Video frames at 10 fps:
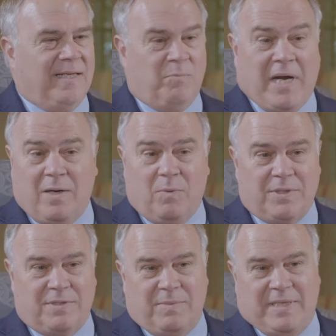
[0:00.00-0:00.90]
A buyer
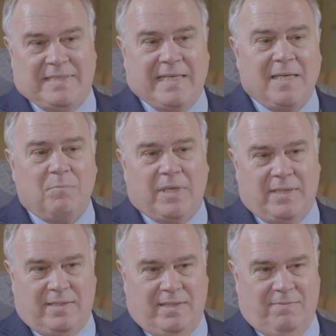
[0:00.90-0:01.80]
wants it to be
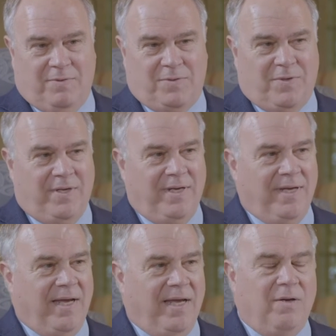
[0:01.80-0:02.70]
10-month inventory,
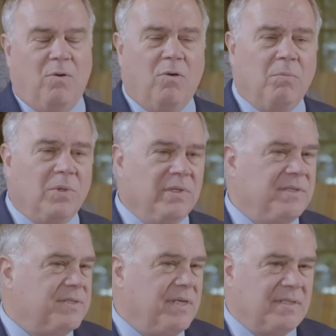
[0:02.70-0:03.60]
and normal
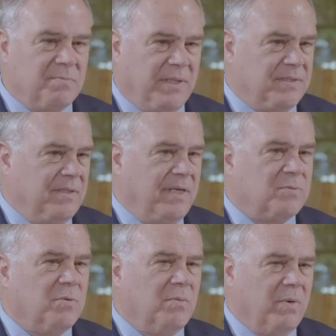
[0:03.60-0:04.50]
is 6 months, and
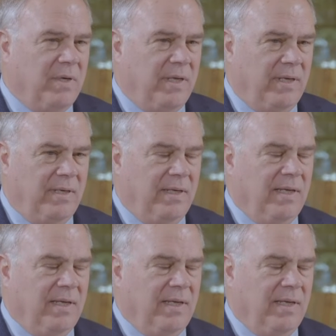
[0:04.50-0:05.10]
that's what we're in.